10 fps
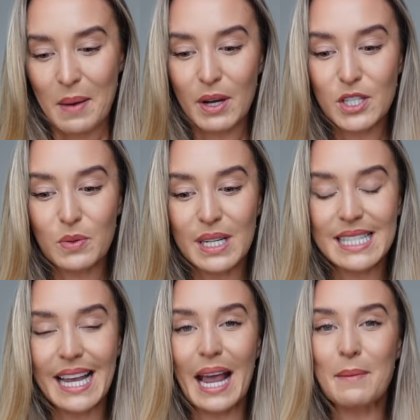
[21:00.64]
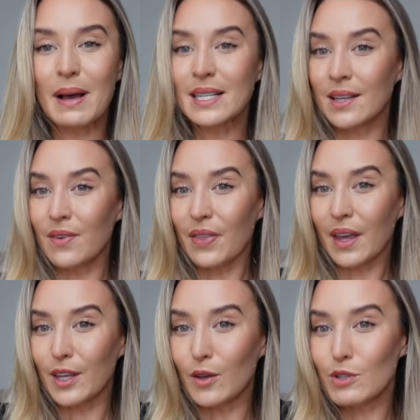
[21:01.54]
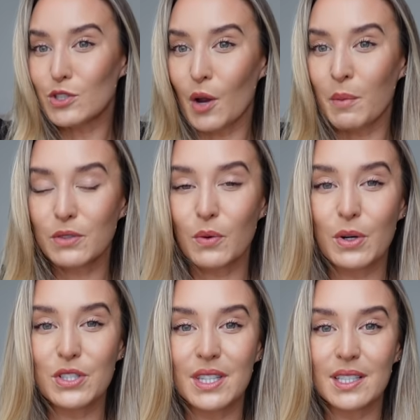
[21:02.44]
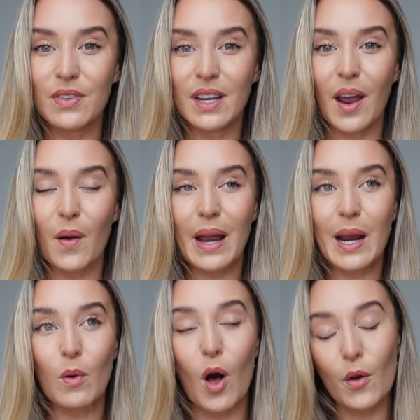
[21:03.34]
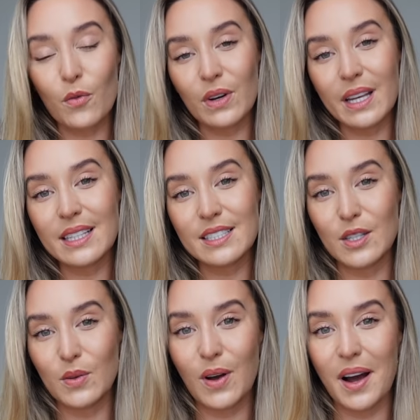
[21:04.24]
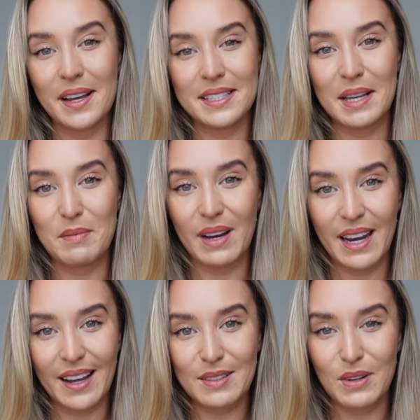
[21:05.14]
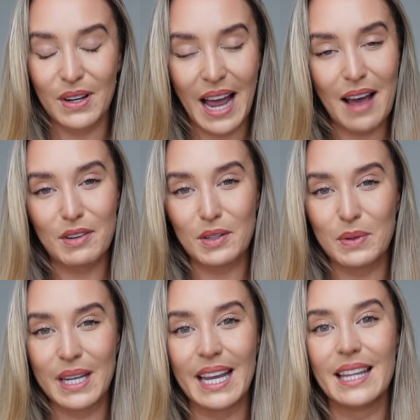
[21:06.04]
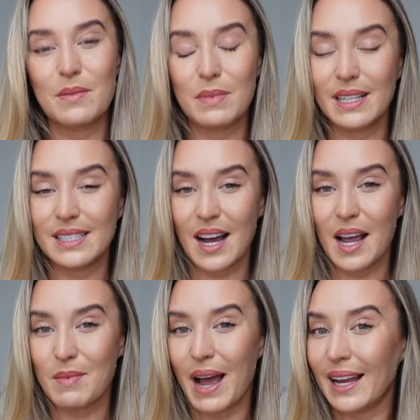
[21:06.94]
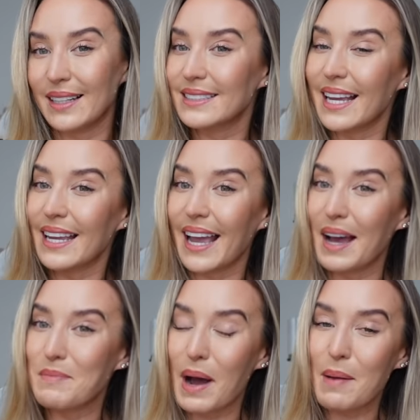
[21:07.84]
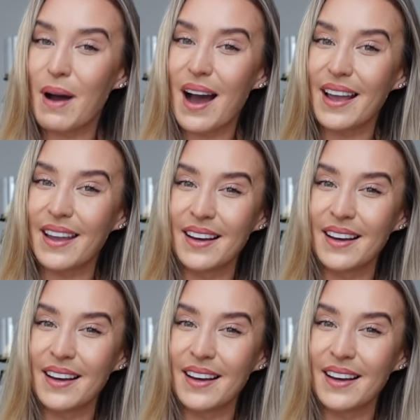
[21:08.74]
But I just want to say a massive thank you so much for watching this video, and I will hopefully see you guys in my next one. Have a good week in the meantime, and take care. Bye bye.